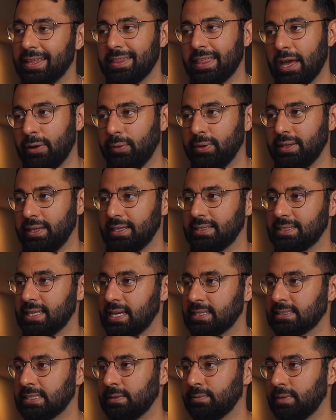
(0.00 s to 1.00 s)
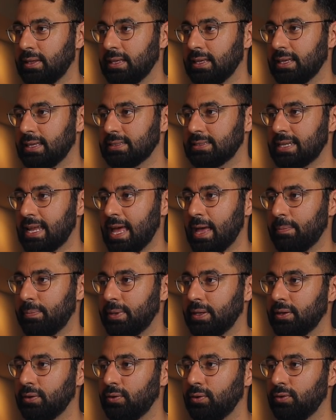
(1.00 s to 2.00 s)
That way the exact same thing isn't
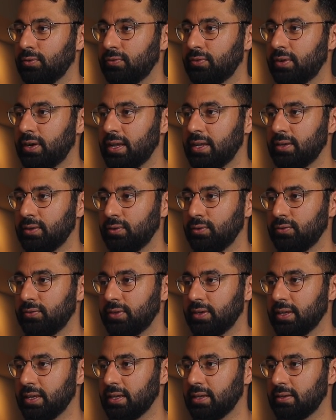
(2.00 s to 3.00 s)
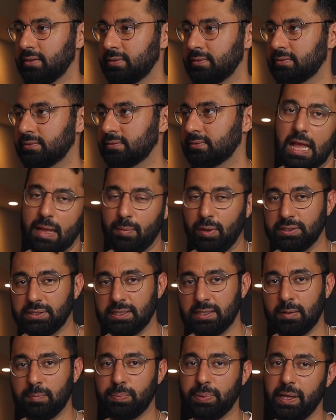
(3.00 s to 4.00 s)
happening over and over again. I'm also
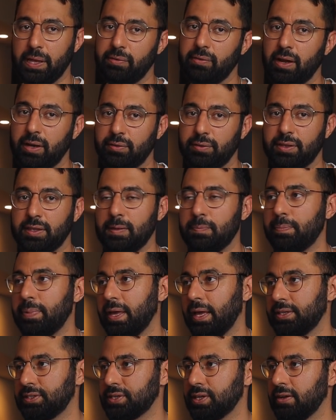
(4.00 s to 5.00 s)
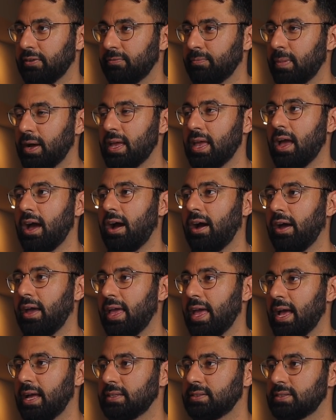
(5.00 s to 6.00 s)
going to play around with the pitch of my
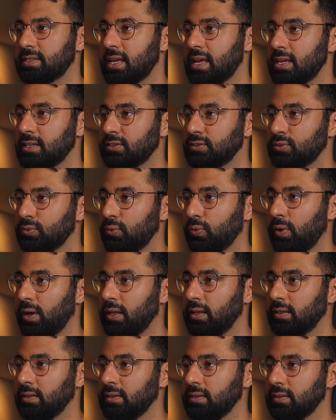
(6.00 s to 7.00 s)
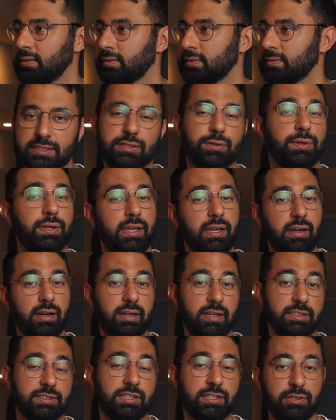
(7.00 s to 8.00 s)
hi-hats as well. So here I
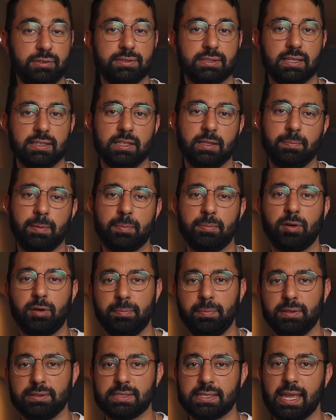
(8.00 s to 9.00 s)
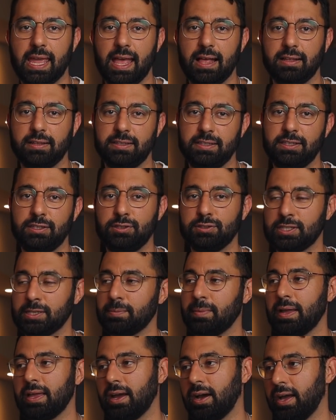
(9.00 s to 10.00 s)
introduced a little bit more musicality using
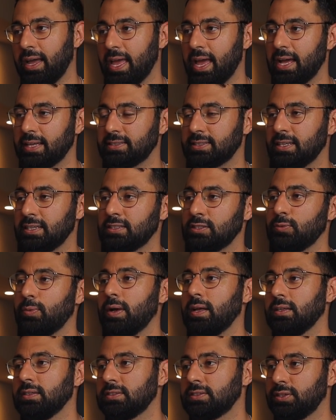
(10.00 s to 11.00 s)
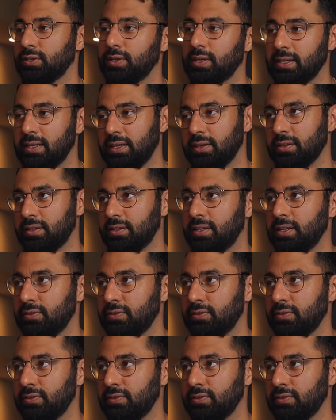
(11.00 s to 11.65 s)
my hi-hats as well, so you can hear the